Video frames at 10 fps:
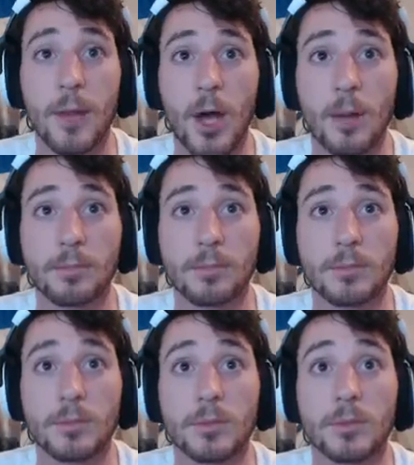Bob.
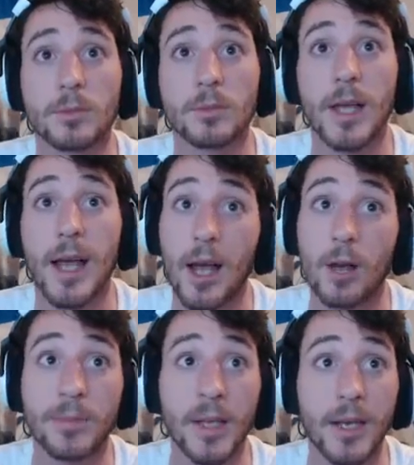
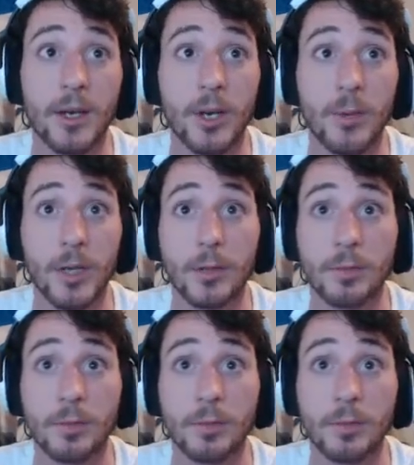Ow! That kind of hurt me.